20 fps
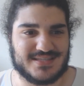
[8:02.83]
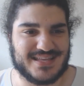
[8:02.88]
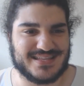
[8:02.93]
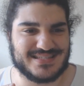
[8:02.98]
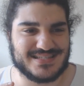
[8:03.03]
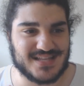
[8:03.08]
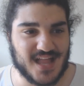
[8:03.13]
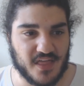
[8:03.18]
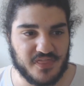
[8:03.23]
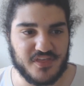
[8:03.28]

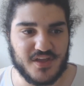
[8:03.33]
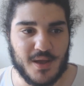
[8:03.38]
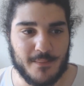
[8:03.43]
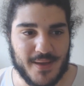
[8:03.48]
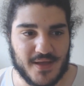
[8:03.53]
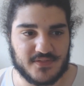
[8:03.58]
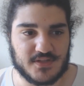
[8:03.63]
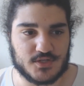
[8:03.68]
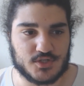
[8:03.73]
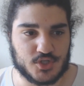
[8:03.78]
There's nothing
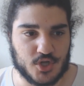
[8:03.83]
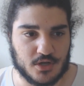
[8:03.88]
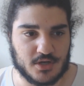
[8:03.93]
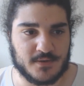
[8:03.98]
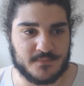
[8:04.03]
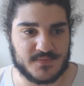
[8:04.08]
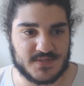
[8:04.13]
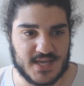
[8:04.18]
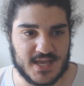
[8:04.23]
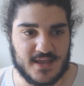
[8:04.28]
about this
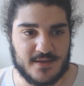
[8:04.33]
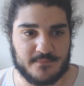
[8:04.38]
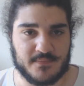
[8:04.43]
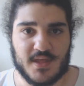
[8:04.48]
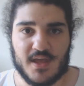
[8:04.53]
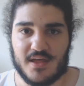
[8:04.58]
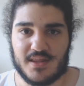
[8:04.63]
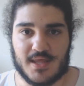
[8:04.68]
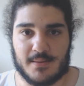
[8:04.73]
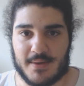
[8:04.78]
Tottenham team
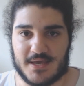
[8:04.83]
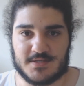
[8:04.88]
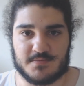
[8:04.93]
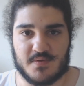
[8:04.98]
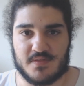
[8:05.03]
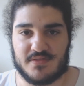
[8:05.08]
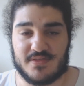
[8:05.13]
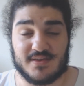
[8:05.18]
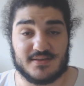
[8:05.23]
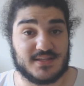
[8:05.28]
that makes
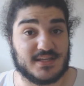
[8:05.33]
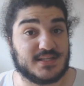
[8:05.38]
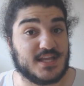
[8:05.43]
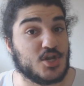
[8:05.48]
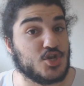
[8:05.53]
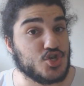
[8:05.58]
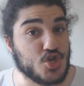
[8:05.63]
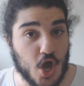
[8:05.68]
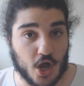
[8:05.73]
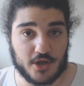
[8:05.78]
me think that
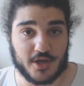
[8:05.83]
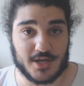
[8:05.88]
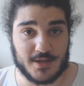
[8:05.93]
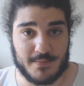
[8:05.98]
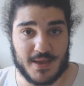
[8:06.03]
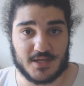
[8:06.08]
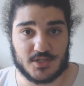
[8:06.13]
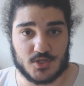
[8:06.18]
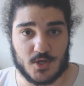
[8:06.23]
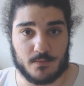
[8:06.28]
they're not going to
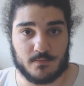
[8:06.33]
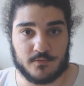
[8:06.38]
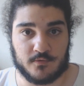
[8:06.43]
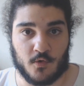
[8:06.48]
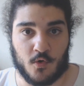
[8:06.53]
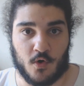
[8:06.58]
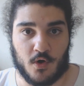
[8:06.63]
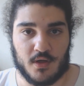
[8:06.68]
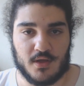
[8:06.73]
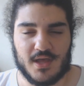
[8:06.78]
make top
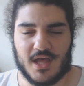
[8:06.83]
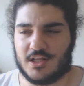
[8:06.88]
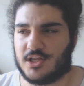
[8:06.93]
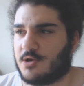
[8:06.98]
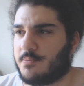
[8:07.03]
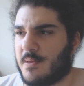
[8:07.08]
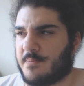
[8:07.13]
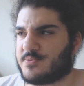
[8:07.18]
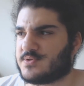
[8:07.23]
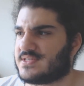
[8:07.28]
4. A
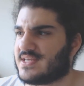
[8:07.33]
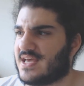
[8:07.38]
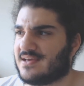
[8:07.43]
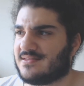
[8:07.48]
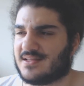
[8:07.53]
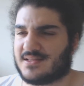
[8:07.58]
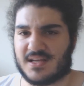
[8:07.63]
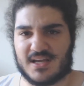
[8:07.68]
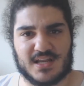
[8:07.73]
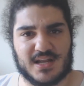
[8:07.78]
lot of people
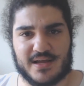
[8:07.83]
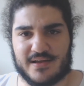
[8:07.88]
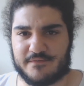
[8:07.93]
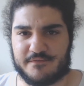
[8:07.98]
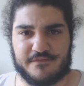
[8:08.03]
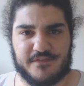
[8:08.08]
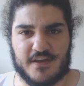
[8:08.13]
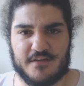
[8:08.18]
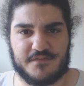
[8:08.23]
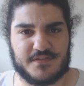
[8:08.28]
saying that they're going to come
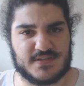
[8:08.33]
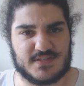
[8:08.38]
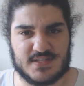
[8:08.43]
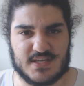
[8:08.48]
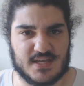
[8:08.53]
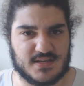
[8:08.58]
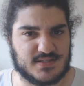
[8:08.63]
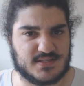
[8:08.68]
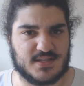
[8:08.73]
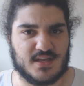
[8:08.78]
5th,
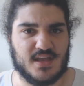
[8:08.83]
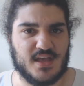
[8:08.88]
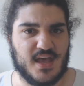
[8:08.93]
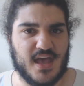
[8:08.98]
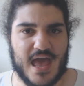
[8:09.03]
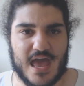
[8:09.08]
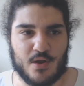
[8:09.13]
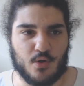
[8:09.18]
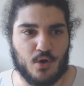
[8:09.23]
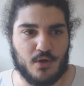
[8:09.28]
6th,
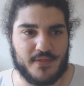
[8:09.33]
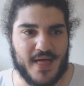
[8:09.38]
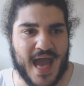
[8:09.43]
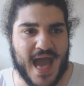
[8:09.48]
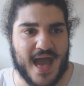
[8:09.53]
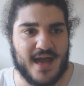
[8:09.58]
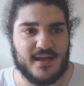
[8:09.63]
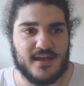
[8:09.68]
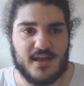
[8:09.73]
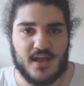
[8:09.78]
and all
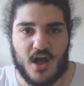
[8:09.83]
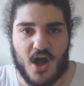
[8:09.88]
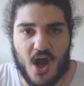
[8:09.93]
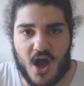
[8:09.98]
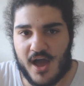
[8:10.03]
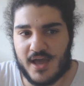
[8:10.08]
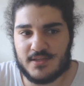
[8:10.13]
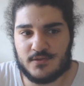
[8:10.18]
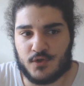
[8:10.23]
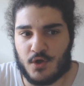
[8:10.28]
that.
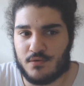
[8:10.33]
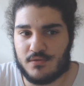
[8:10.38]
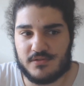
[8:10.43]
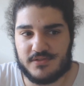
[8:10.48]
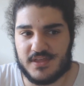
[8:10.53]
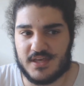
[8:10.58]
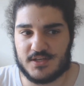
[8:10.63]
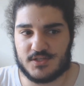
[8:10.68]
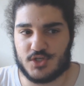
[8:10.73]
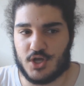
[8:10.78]
I don't
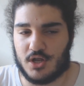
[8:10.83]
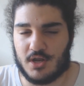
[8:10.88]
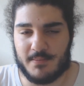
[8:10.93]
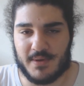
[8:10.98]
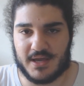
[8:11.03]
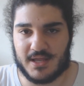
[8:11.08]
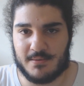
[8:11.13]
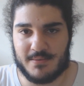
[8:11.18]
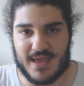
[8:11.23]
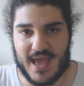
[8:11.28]
think Tottenham
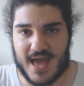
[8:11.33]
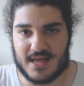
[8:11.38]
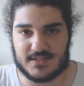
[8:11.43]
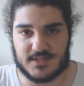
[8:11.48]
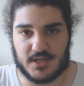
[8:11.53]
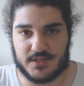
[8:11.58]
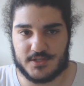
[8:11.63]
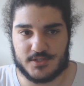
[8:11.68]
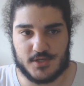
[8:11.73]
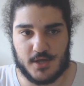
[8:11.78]
are going to be
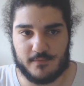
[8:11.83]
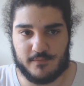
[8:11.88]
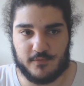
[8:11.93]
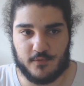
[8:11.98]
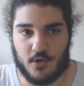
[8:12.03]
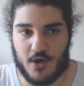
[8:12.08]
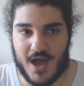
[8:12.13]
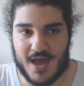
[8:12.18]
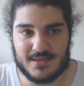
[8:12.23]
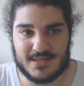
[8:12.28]
outside the top
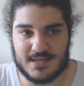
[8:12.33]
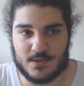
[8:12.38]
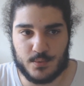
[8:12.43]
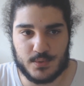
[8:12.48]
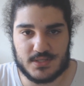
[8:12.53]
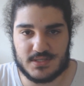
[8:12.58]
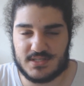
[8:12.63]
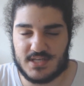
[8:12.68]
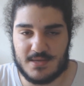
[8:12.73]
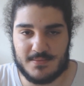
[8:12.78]
4. I think
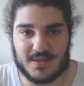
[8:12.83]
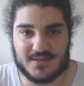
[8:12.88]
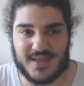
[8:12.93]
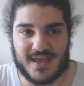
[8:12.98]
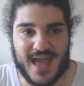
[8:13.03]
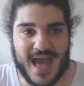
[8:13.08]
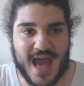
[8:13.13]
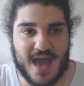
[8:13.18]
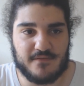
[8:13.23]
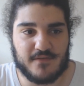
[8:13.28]
with the team that
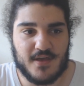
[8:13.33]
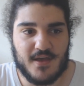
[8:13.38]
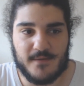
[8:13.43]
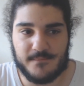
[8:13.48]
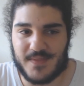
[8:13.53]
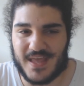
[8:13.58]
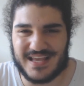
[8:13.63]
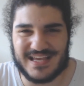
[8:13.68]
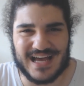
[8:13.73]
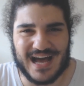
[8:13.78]
they have,
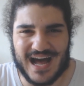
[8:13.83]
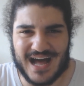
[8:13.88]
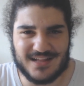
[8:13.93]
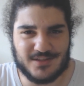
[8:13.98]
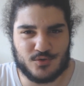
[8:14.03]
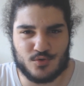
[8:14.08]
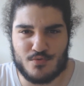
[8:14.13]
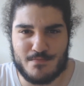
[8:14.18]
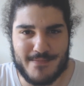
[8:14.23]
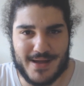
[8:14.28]
they
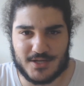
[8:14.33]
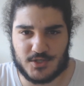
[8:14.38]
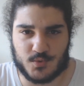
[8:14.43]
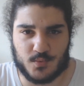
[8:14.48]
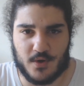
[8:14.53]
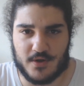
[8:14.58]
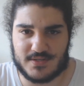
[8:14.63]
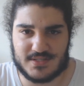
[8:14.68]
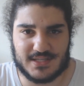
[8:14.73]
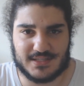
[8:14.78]
can't do much
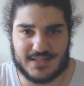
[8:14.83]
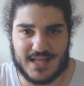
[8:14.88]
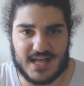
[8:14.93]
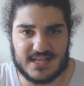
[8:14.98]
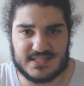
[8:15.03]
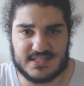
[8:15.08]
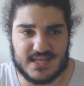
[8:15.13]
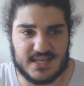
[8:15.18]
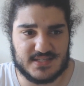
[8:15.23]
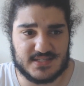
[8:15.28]
worse than
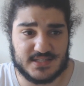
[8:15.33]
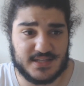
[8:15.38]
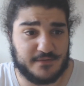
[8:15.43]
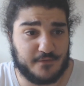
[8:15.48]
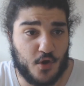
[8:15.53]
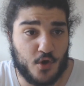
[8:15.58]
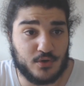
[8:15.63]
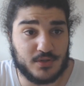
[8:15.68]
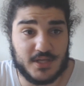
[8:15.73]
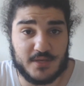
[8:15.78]
last season.
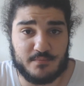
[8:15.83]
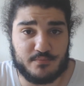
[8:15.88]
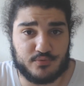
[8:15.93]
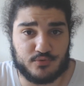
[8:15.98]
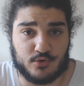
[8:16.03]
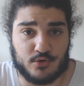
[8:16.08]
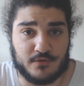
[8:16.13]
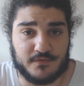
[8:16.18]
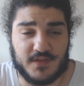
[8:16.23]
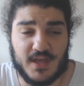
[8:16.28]
They've only
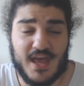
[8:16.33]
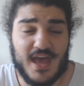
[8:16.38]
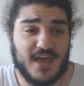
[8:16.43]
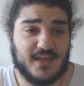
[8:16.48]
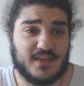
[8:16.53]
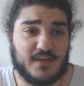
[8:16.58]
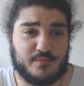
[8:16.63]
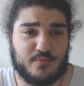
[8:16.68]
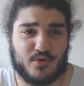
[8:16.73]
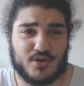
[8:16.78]
improved.
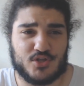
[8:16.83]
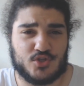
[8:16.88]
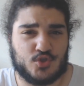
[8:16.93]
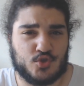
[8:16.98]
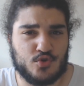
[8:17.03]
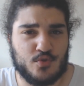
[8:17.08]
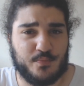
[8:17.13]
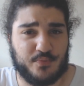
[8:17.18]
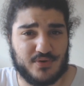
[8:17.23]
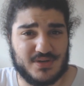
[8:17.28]
They've brought in
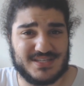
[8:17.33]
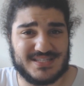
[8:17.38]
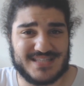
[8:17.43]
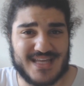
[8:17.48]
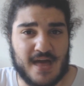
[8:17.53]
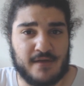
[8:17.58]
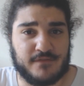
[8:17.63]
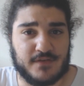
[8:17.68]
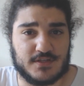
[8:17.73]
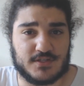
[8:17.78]
2 pretty
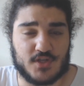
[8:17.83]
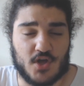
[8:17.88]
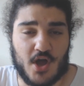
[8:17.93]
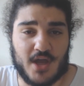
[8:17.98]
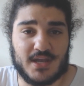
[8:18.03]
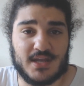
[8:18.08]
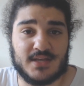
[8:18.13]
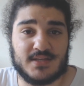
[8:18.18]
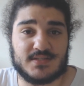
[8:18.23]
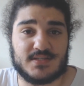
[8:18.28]
savvy
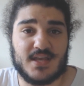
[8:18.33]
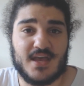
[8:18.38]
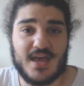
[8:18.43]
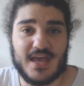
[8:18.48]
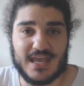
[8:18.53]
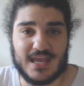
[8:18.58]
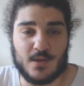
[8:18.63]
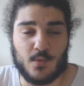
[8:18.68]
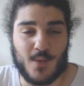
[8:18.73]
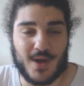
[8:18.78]
signings
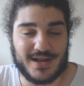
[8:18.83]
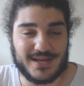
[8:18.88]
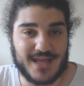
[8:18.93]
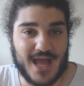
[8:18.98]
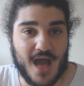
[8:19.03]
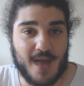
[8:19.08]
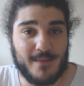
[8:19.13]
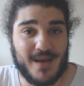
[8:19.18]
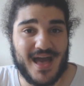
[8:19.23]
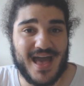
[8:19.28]
in
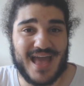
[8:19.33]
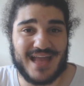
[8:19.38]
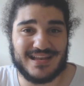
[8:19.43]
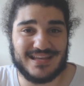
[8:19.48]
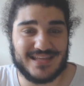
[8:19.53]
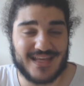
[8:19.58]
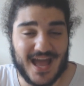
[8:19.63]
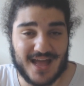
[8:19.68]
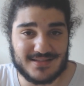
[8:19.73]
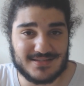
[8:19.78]
Wanyama
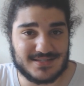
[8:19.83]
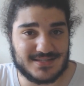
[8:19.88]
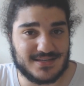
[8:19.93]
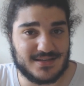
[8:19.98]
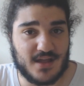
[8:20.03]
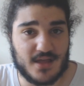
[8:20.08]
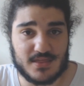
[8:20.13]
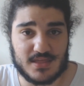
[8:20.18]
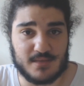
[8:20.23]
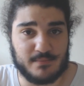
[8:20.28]
and
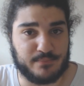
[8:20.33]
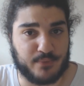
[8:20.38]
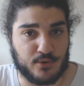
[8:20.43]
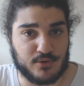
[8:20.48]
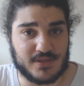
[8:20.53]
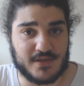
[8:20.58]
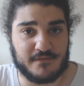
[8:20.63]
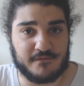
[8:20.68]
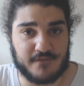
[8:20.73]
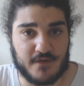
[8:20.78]
Janssen. I think
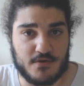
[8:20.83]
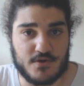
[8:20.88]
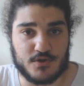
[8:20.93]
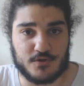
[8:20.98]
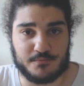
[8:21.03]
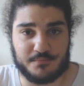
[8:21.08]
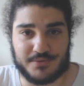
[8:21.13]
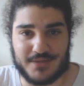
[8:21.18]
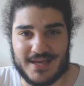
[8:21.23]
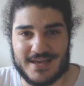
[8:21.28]
both are very
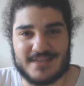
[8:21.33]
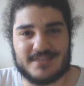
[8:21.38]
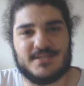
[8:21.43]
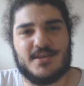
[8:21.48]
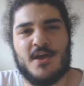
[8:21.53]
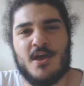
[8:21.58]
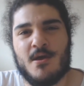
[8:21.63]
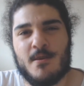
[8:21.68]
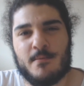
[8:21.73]
good players.